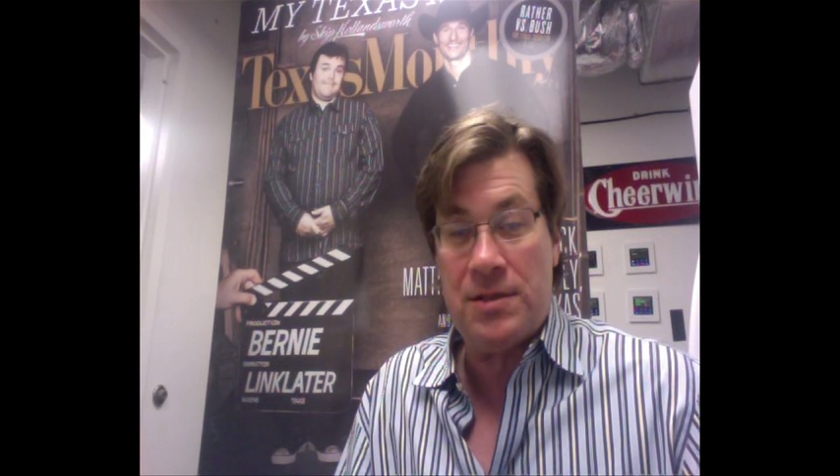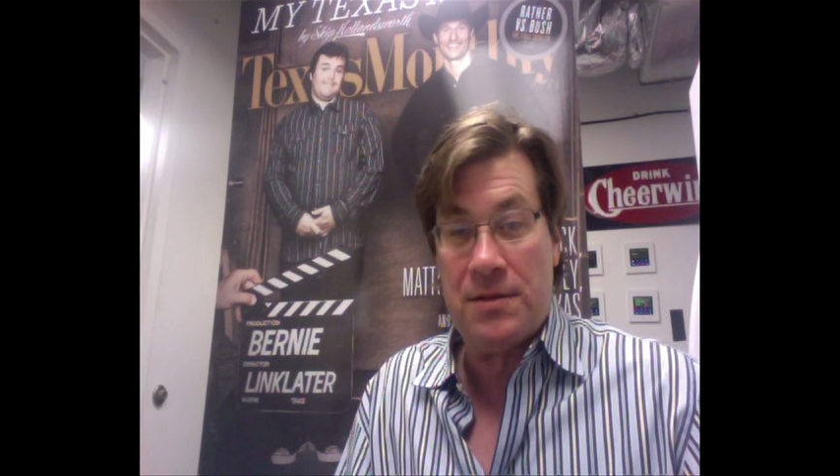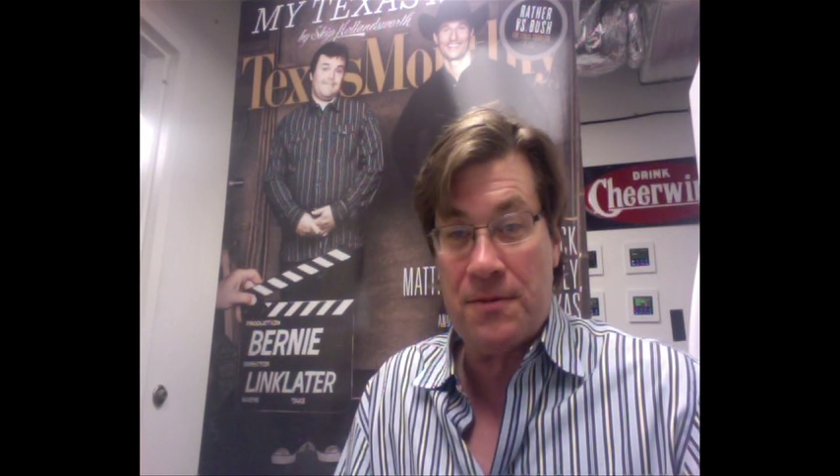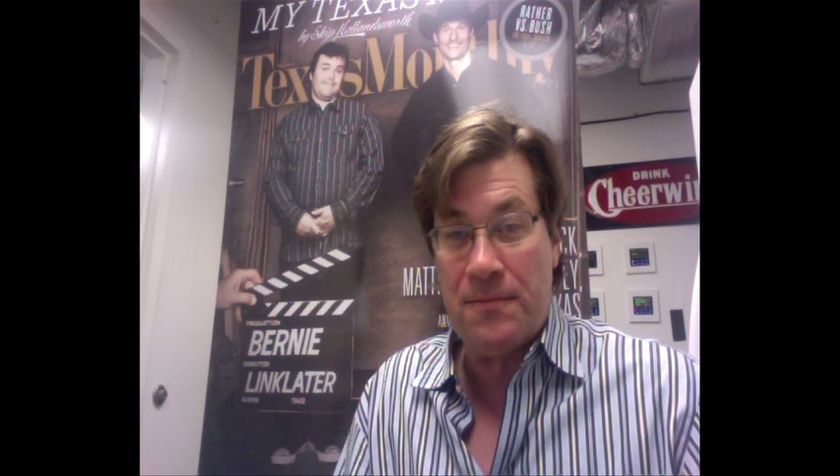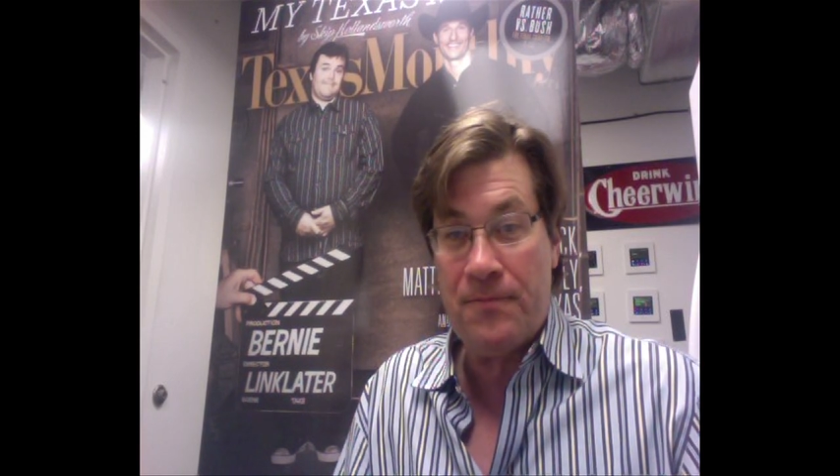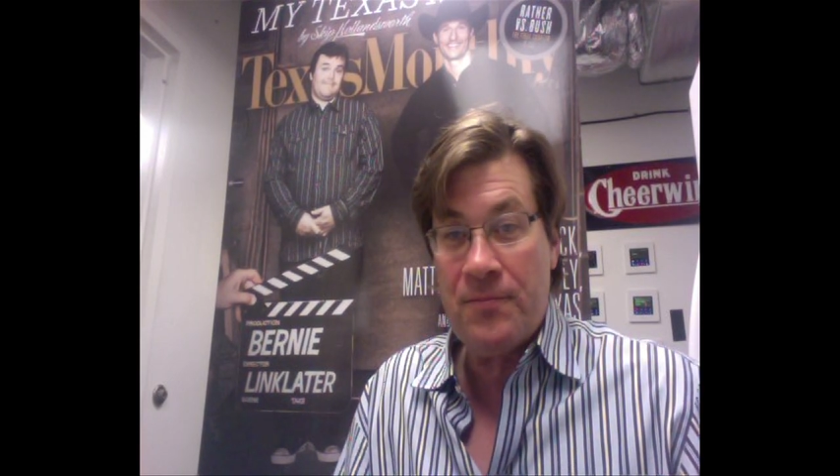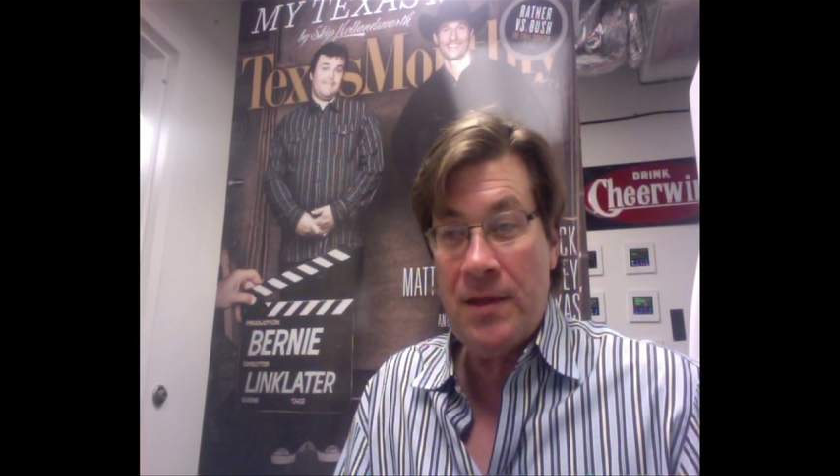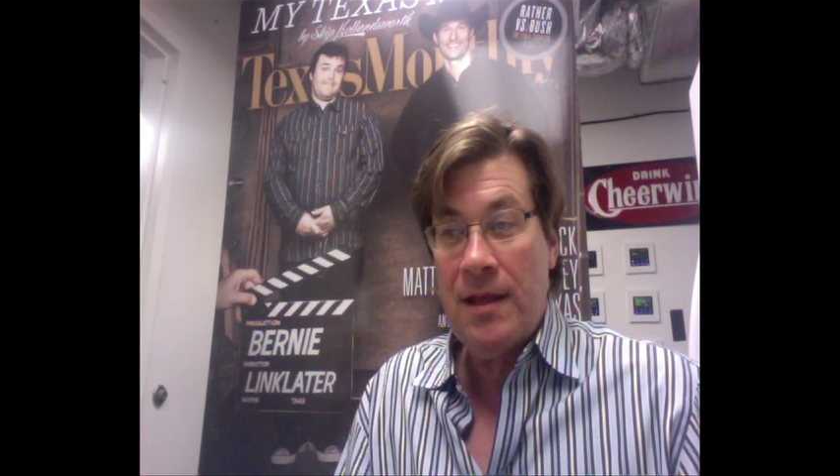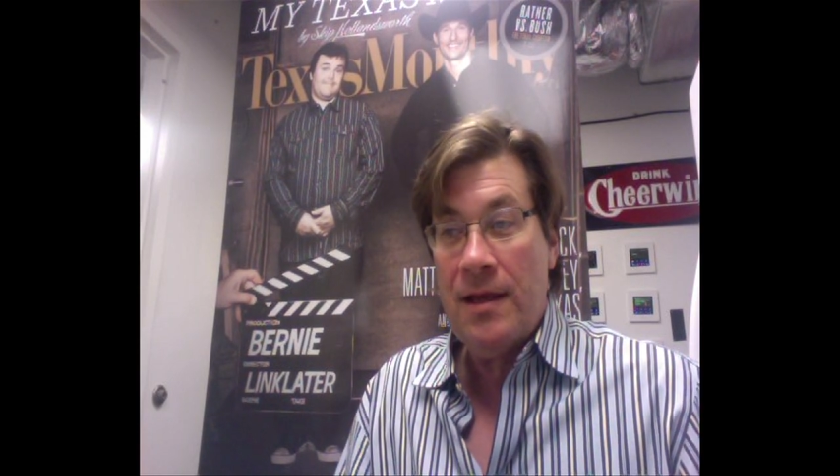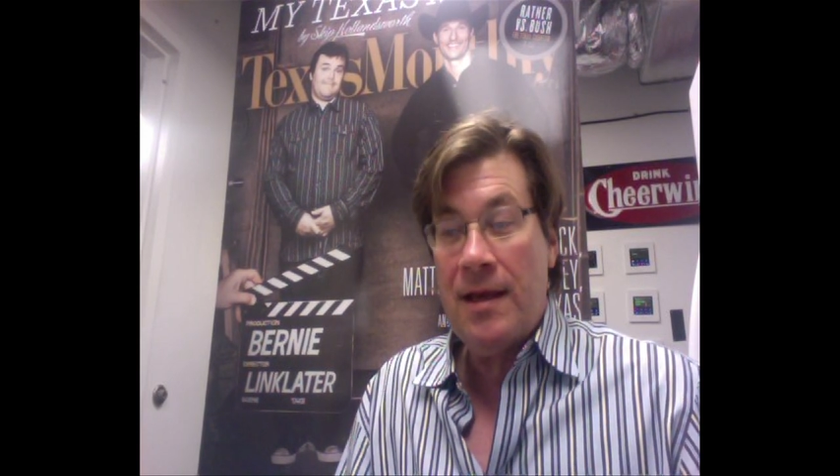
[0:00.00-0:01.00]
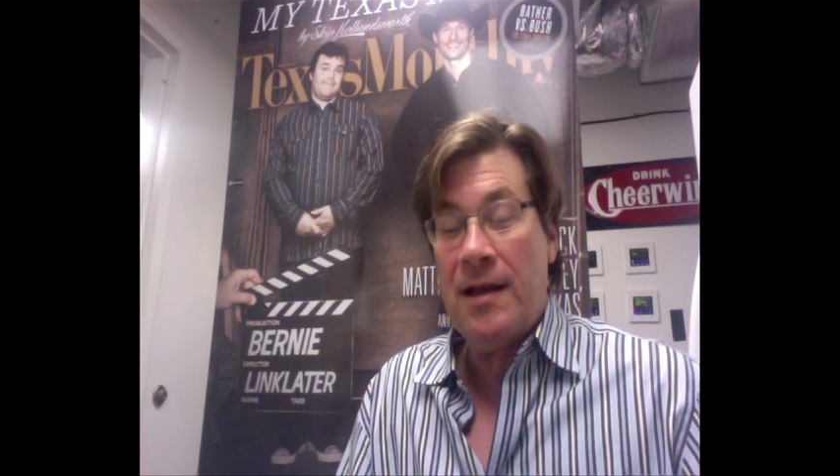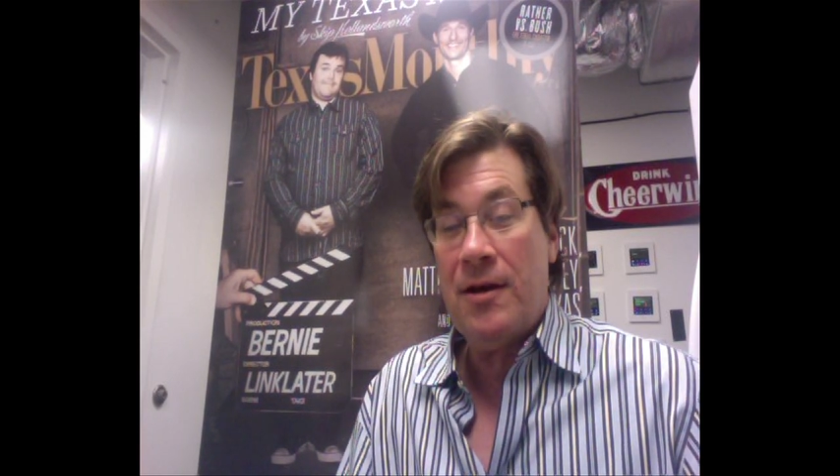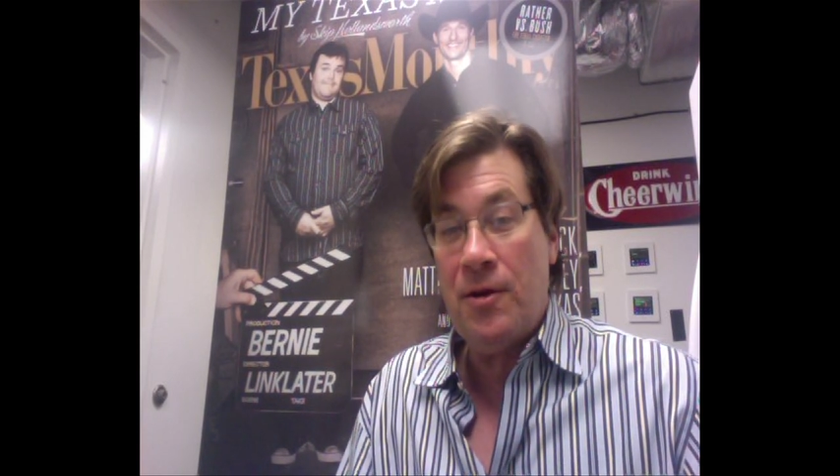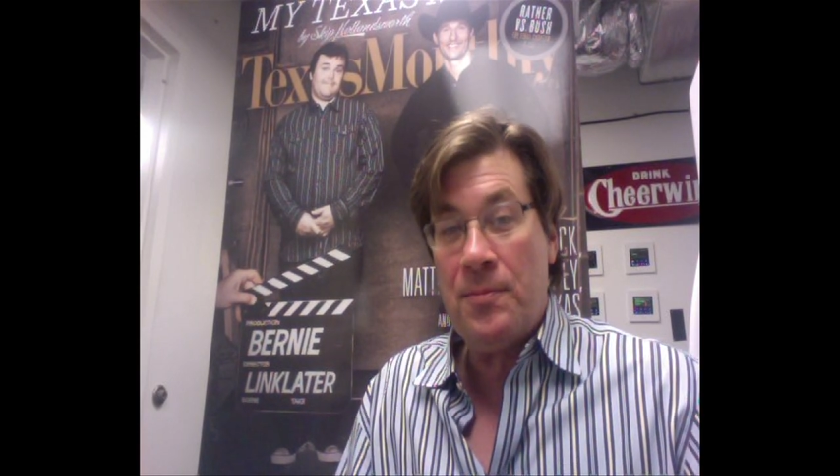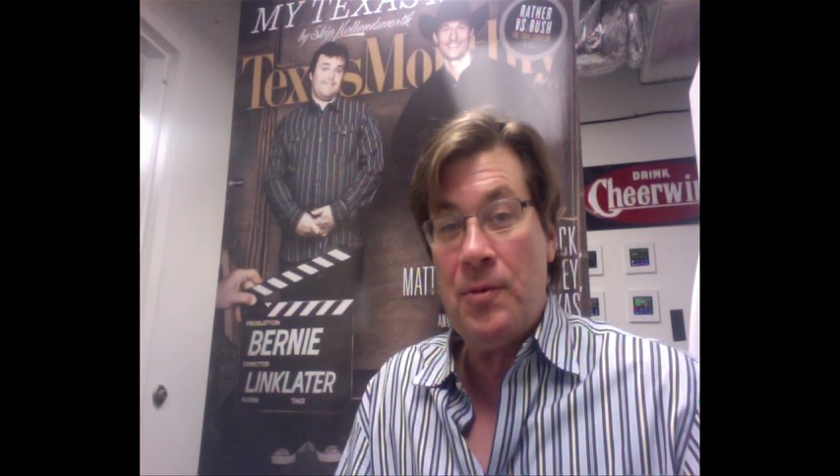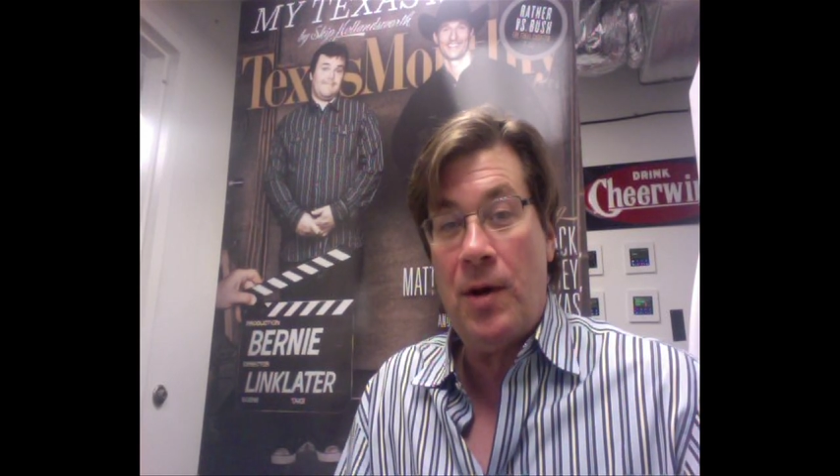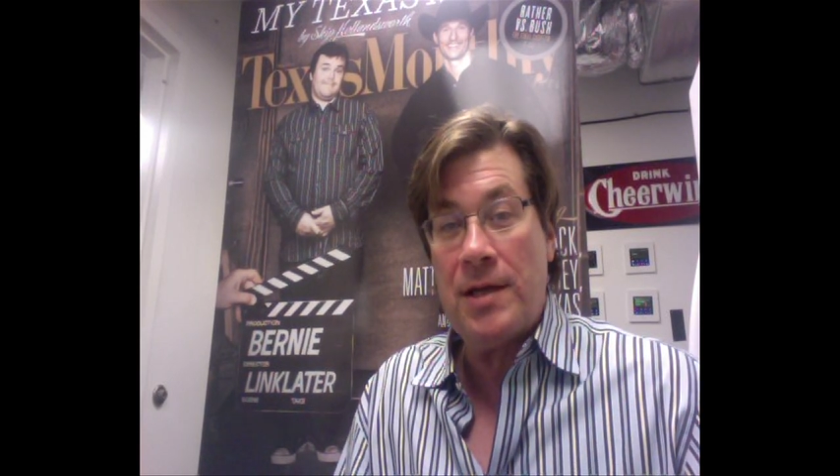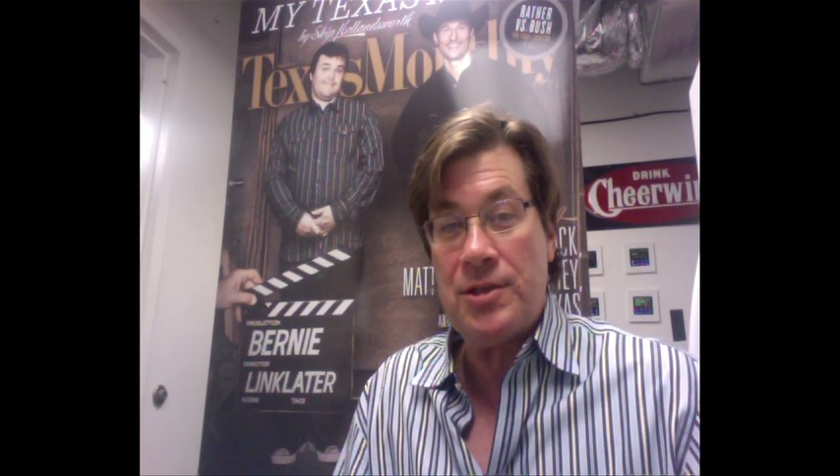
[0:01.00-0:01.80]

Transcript: to, and I hope you watch